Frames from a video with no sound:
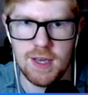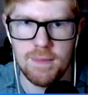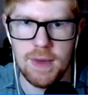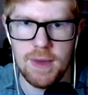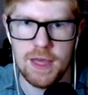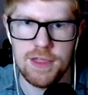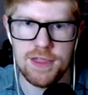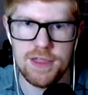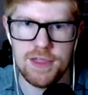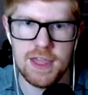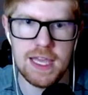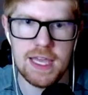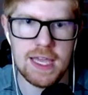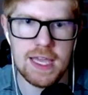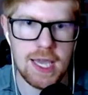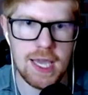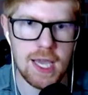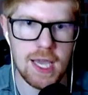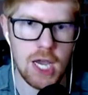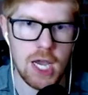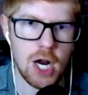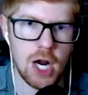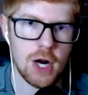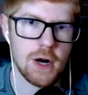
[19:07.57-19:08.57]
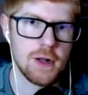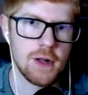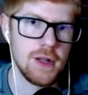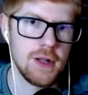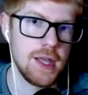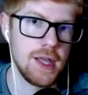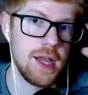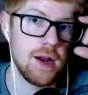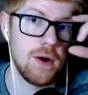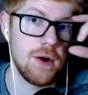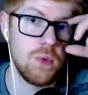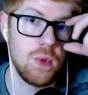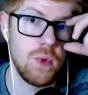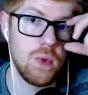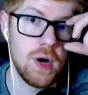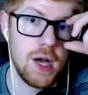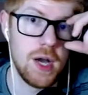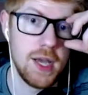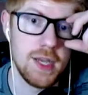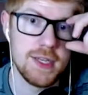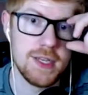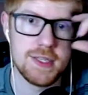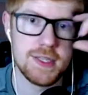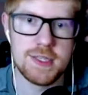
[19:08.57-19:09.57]
My thinking earlier
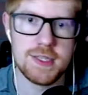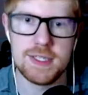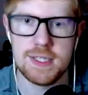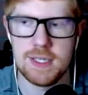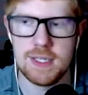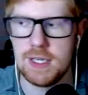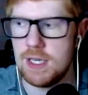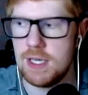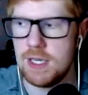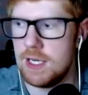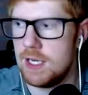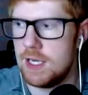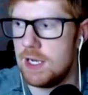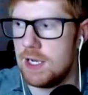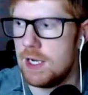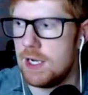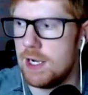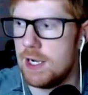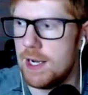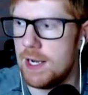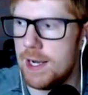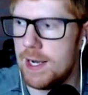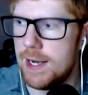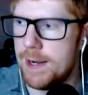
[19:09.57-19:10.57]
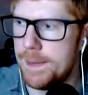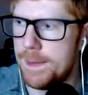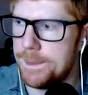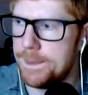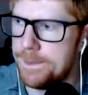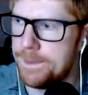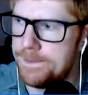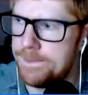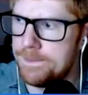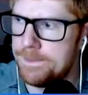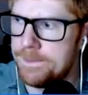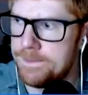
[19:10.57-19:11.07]
was um,